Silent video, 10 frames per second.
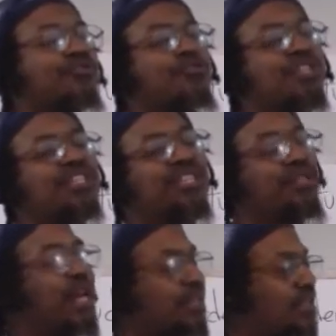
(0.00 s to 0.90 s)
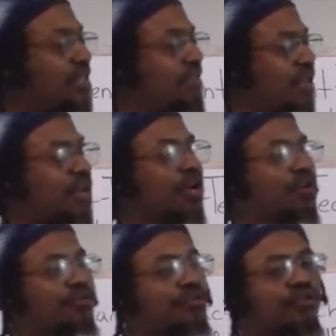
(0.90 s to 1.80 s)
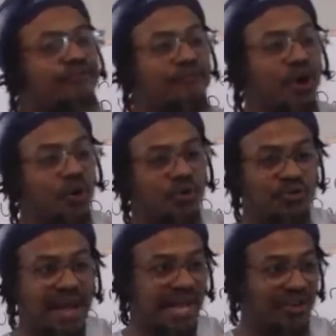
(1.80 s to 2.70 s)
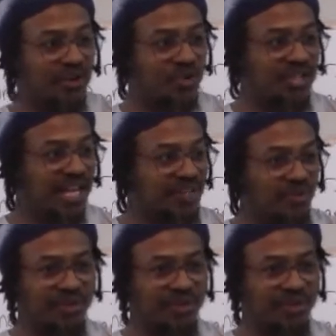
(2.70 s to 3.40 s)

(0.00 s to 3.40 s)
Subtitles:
through through the phone back in those days.